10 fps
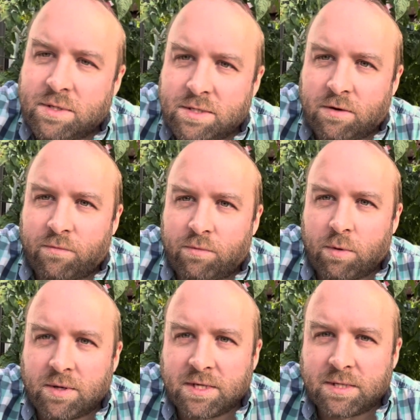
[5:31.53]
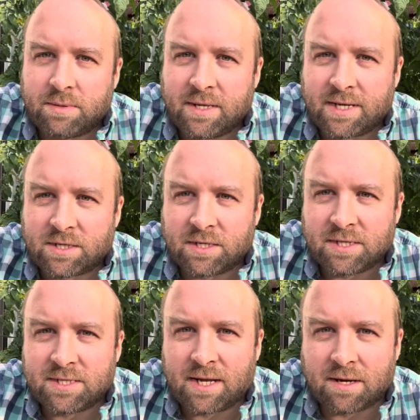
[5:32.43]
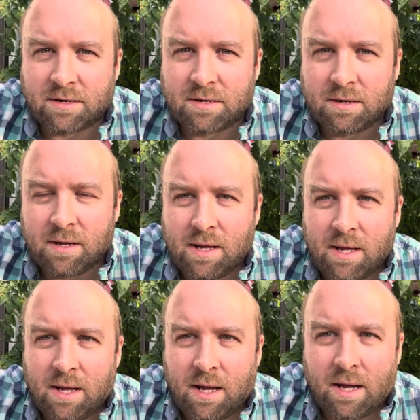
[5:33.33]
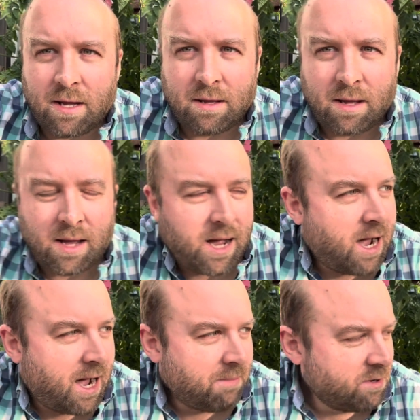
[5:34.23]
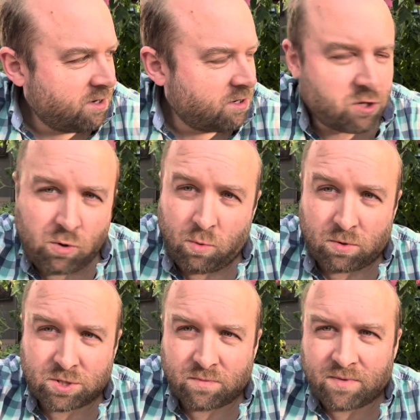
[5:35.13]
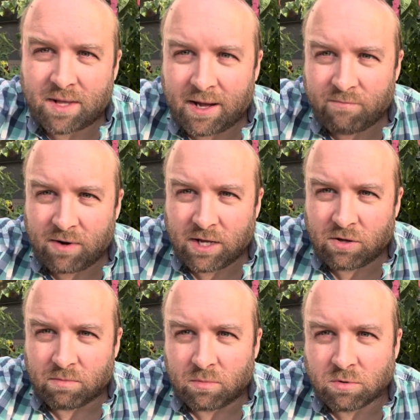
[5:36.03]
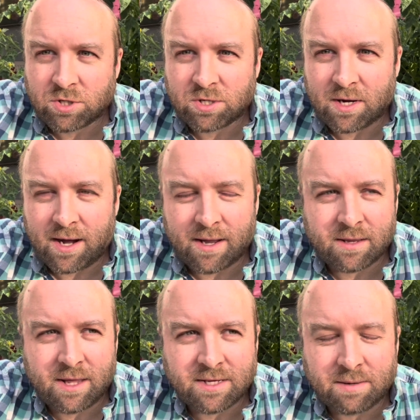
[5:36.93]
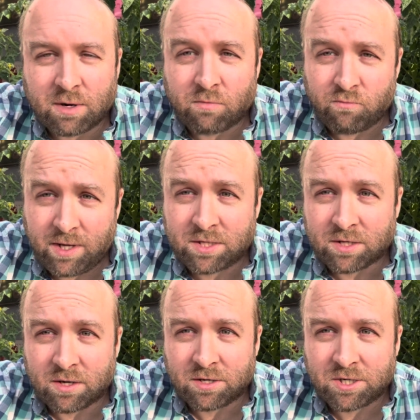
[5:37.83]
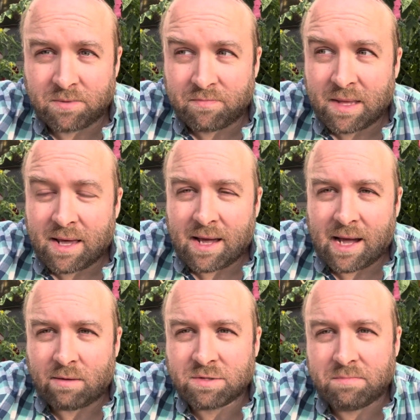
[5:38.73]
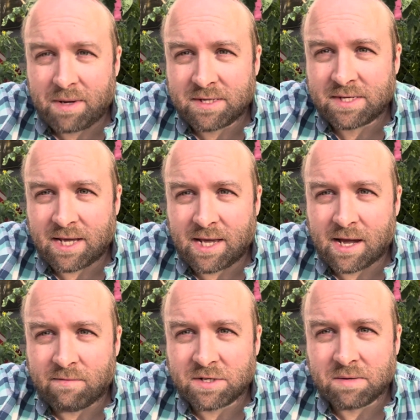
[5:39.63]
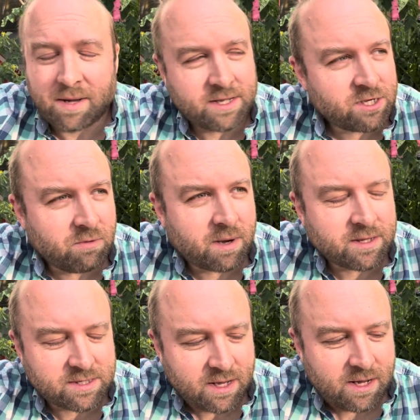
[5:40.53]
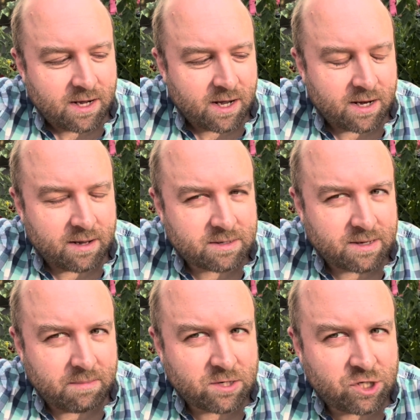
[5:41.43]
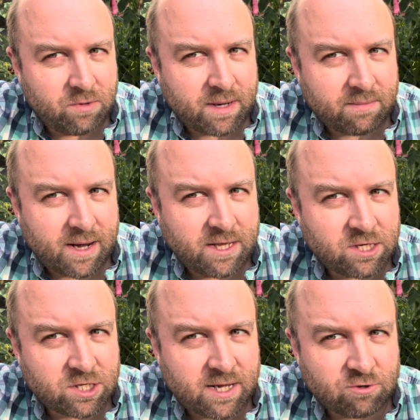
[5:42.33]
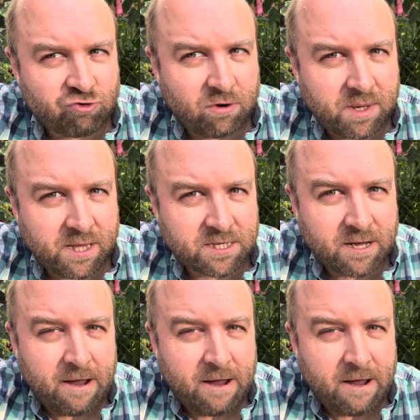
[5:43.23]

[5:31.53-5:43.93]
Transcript: It's not fruit, is it? It's actually salad. I'm going to do something that I haven't really done much, and that is I'm going to research how to best take care of a tomato plant. Because I'm assuming I need to start trimming this.